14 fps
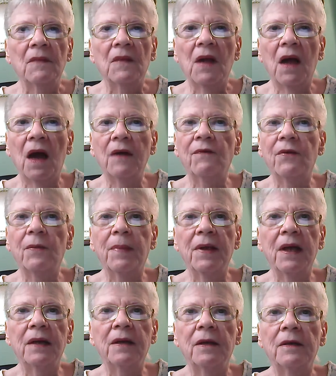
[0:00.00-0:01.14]
God
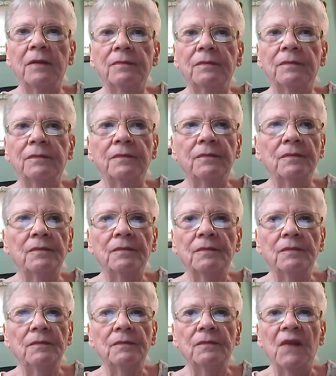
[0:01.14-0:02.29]
forbid.
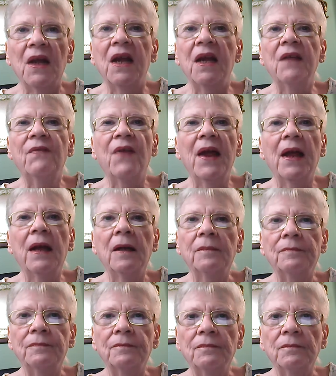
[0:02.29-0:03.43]
Anything.
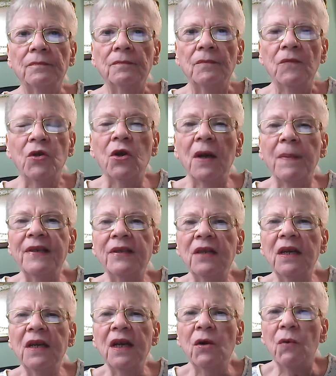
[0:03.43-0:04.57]
You can be
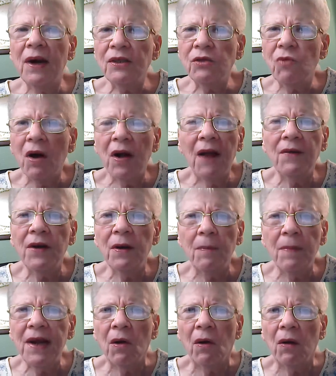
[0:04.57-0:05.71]
sitting in a restaurant having a
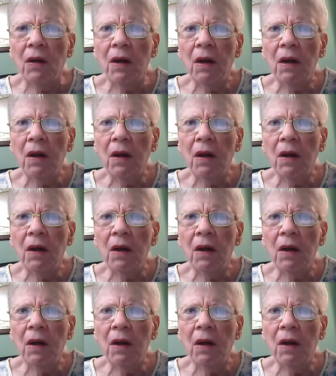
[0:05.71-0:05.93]
meal.